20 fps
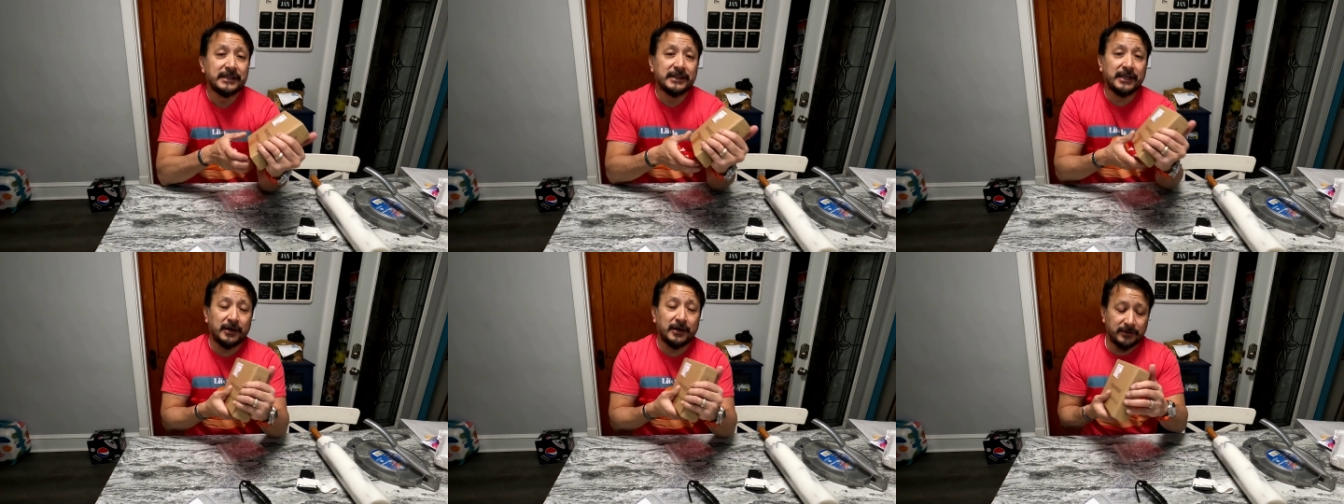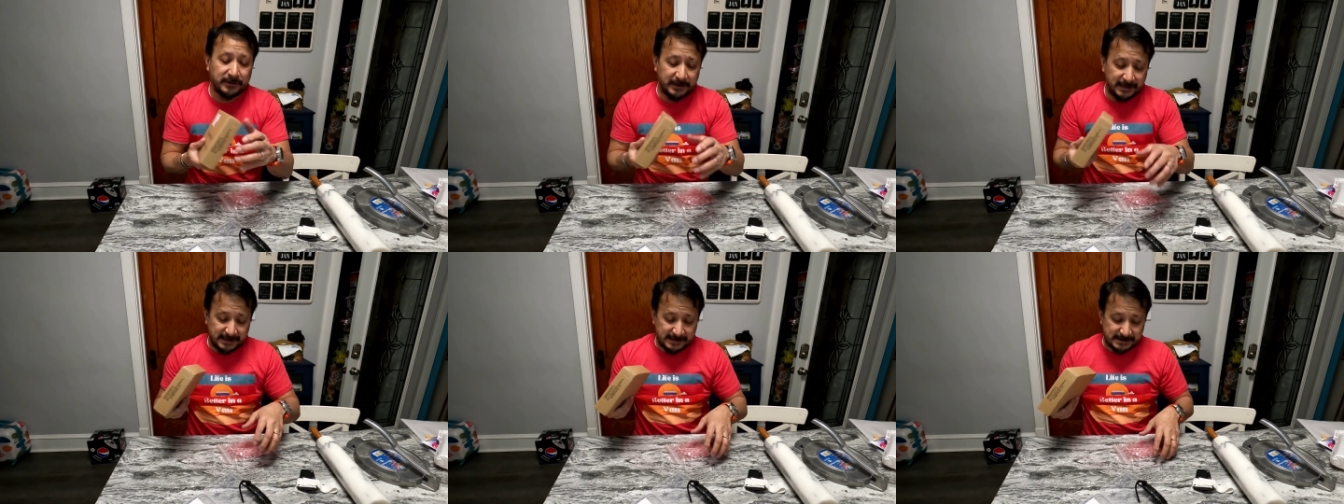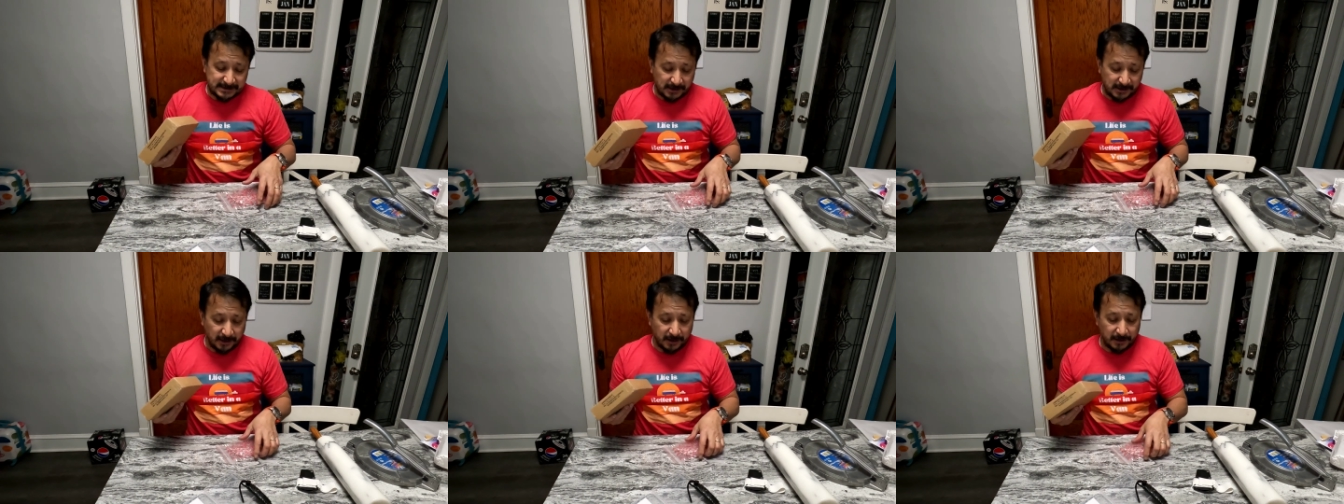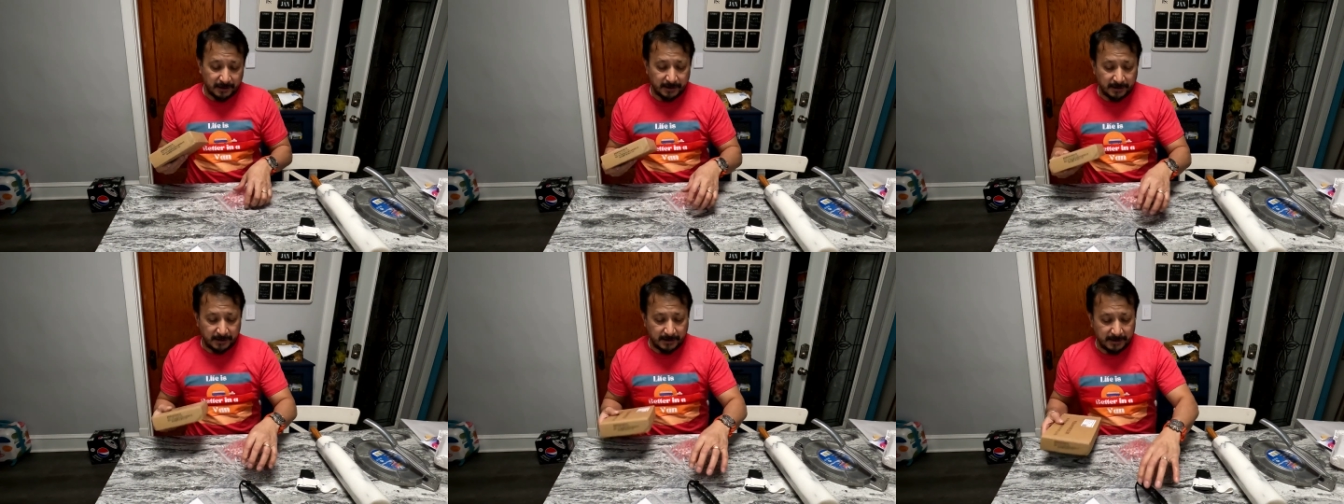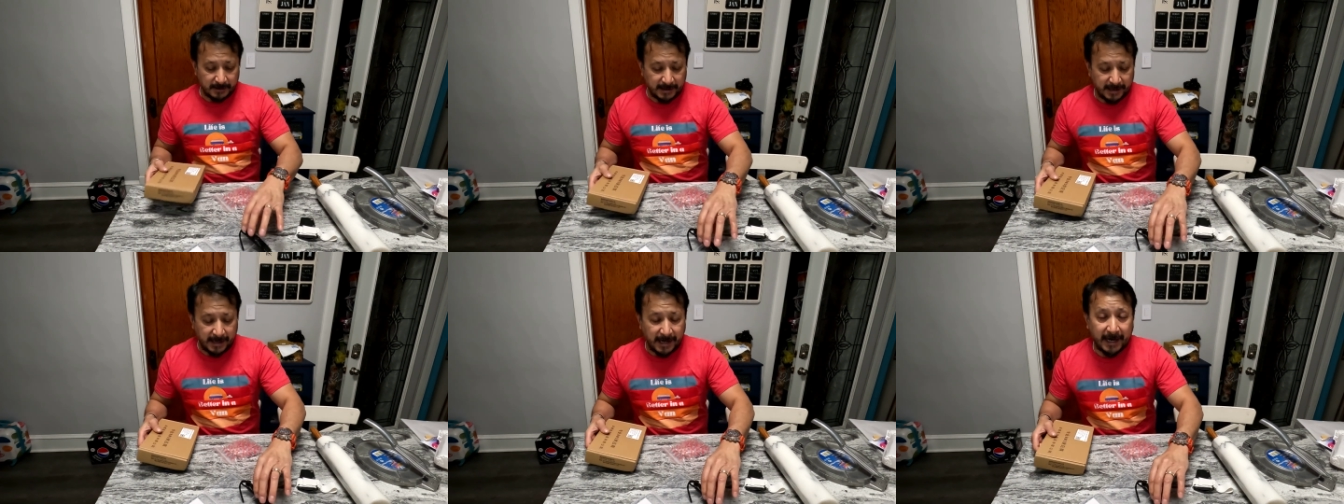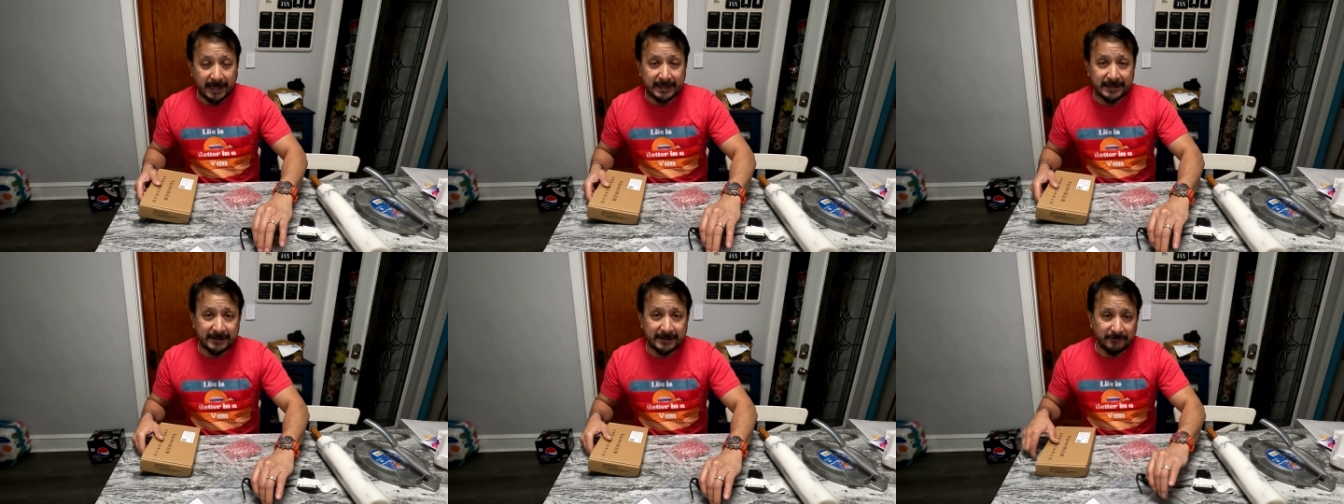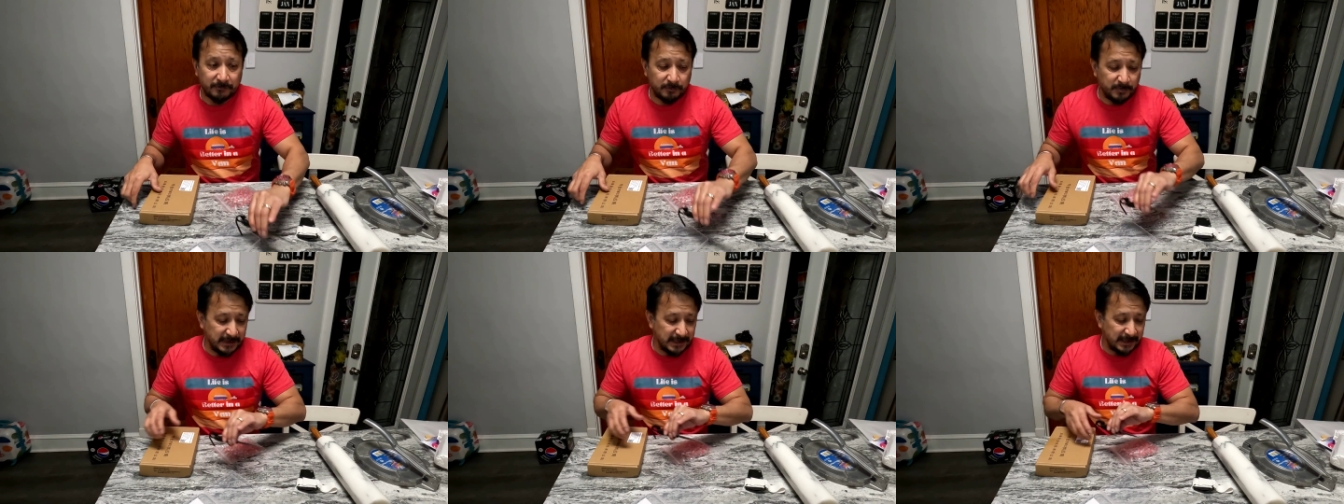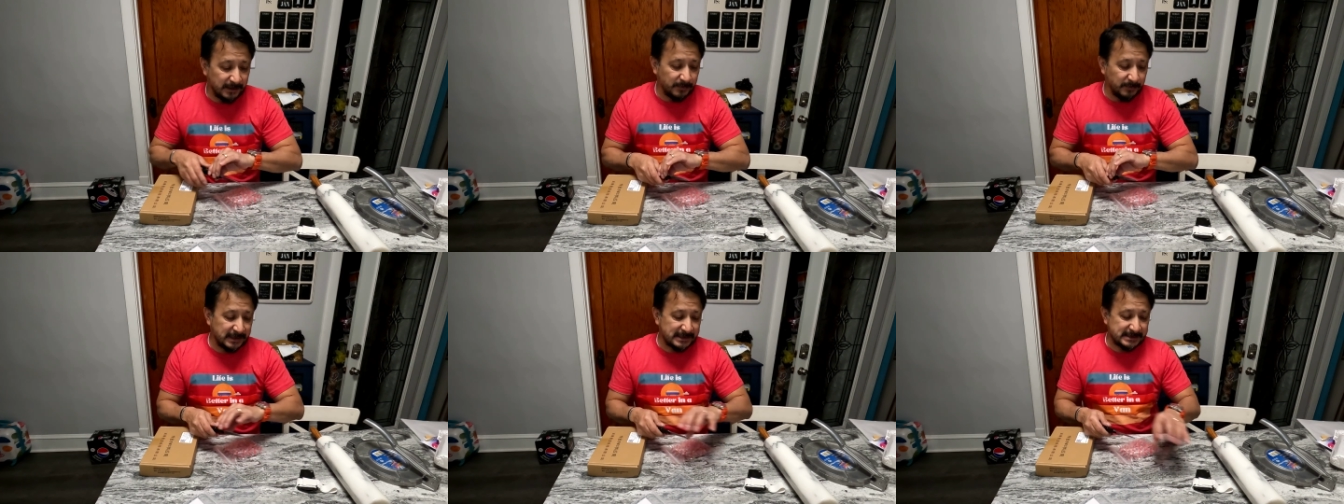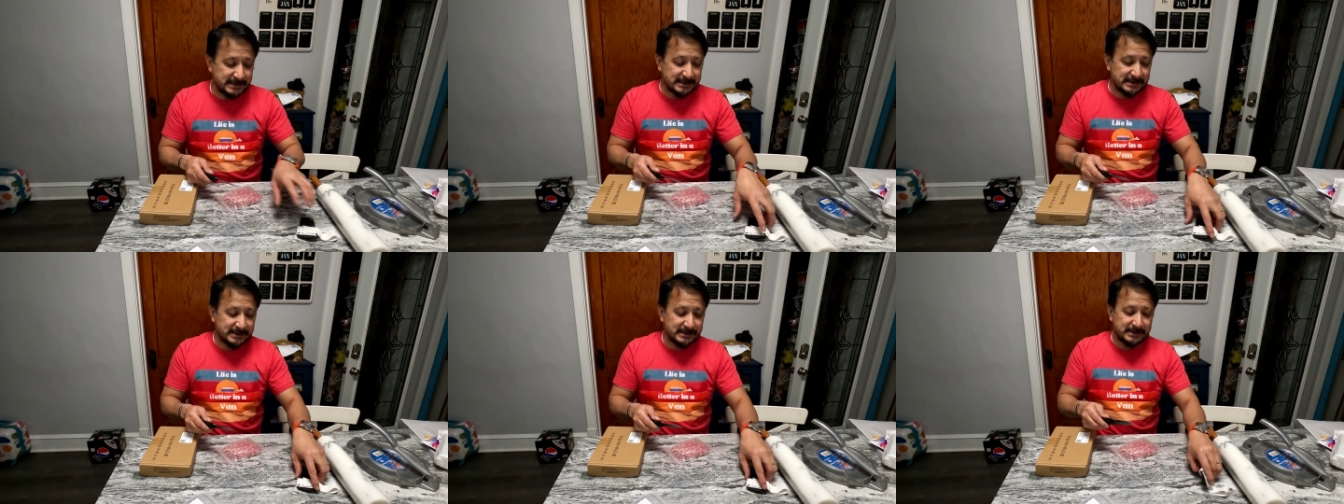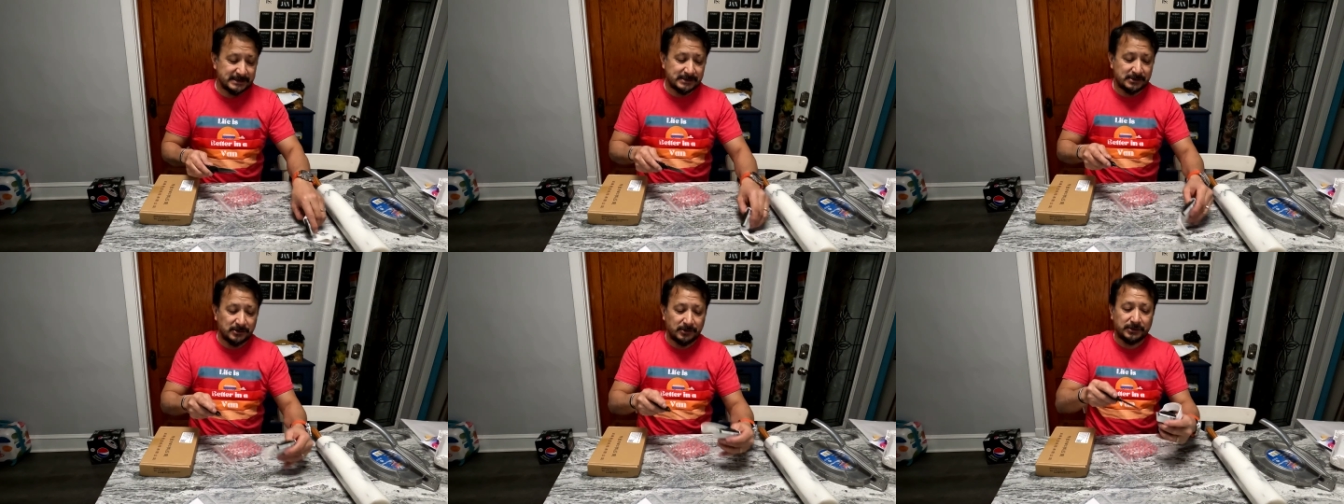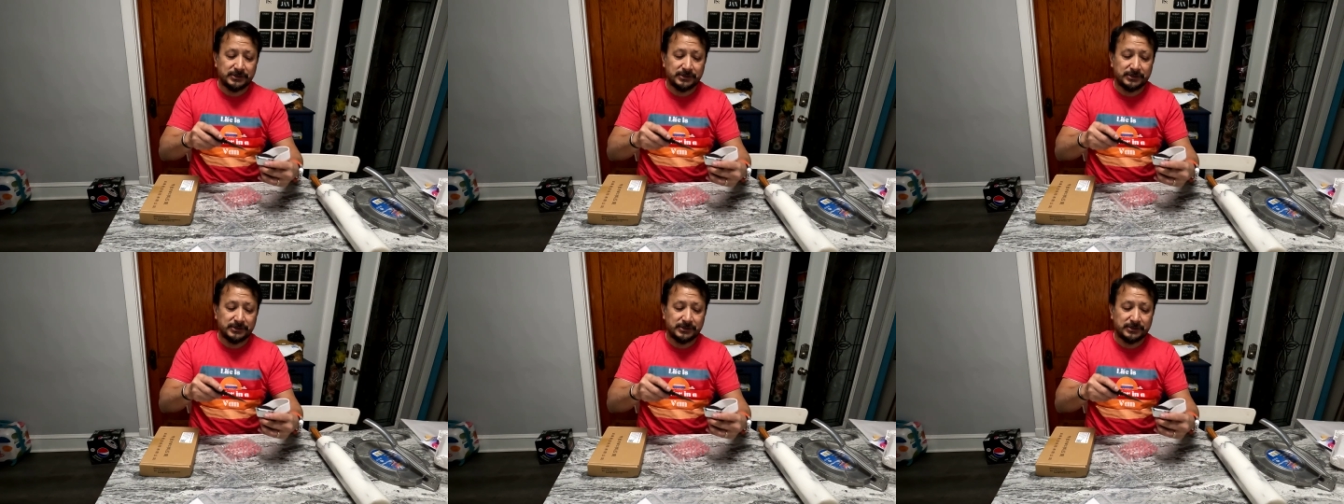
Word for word: Now these are active BMSs.